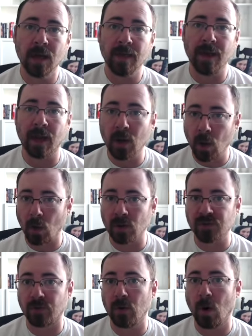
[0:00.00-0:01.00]
that calls
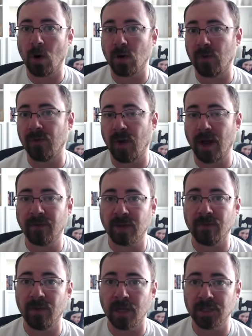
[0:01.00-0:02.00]
for an Article 5
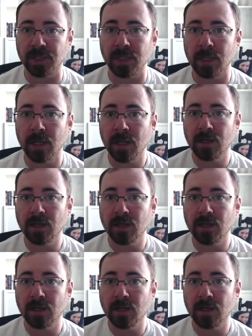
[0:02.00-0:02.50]
convention